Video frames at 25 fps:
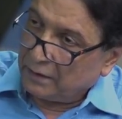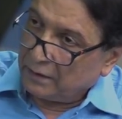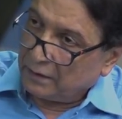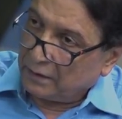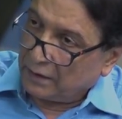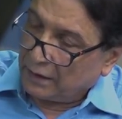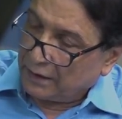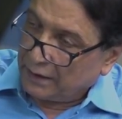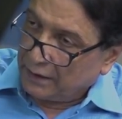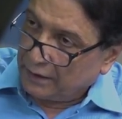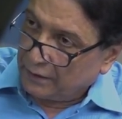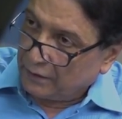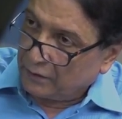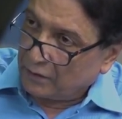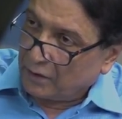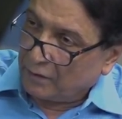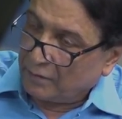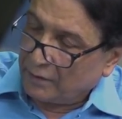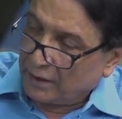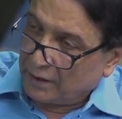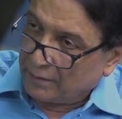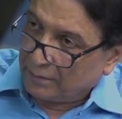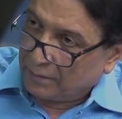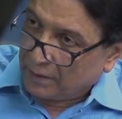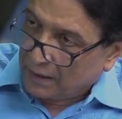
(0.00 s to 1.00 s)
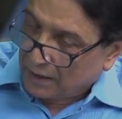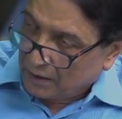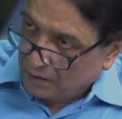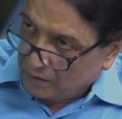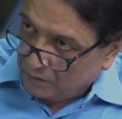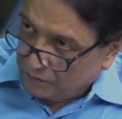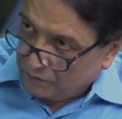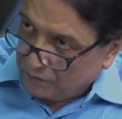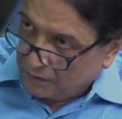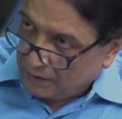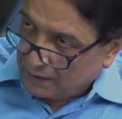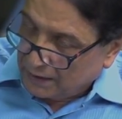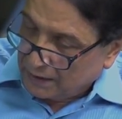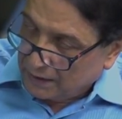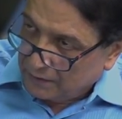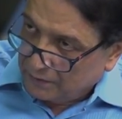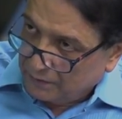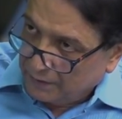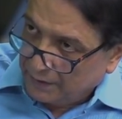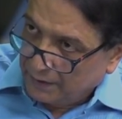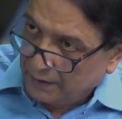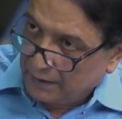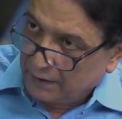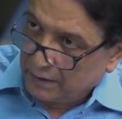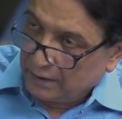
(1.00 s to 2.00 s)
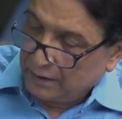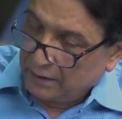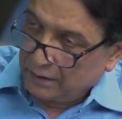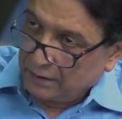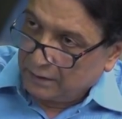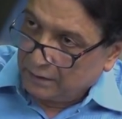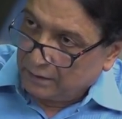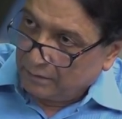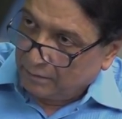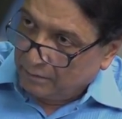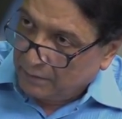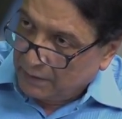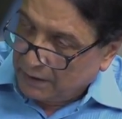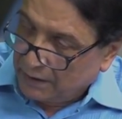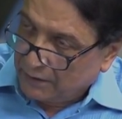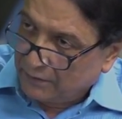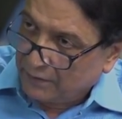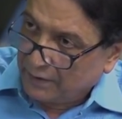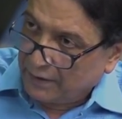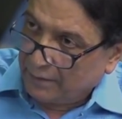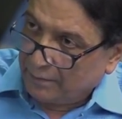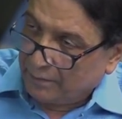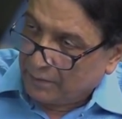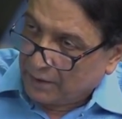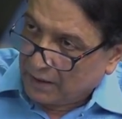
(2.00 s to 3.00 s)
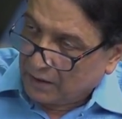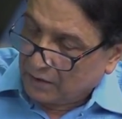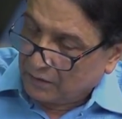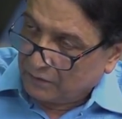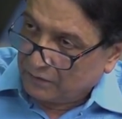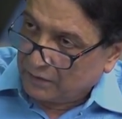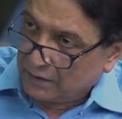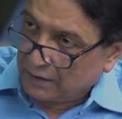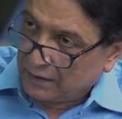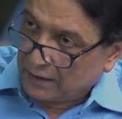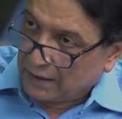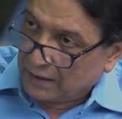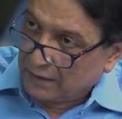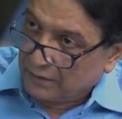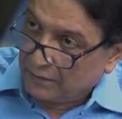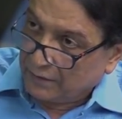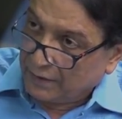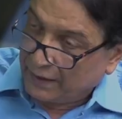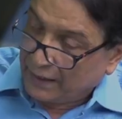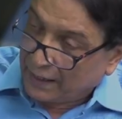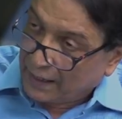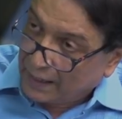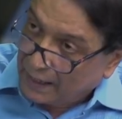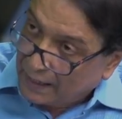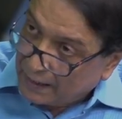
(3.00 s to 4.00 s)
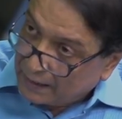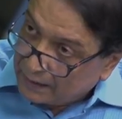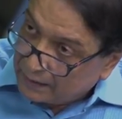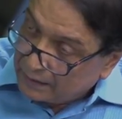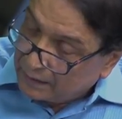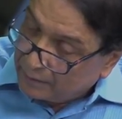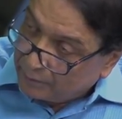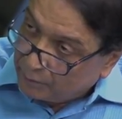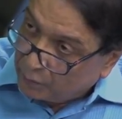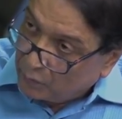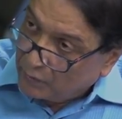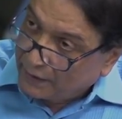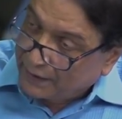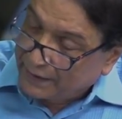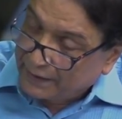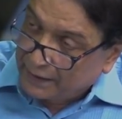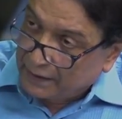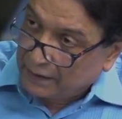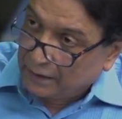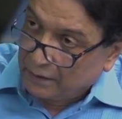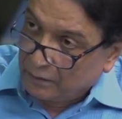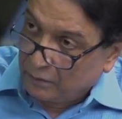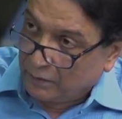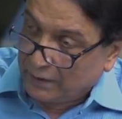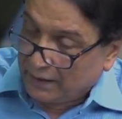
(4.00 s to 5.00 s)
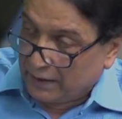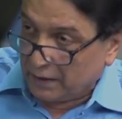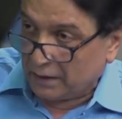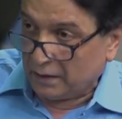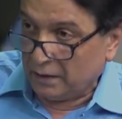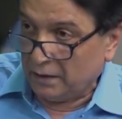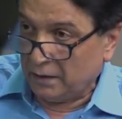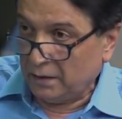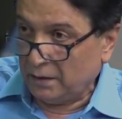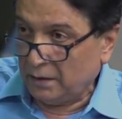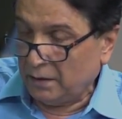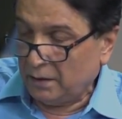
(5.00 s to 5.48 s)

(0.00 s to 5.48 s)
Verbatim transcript: the economic power of a country, the military power of the country, and the political will.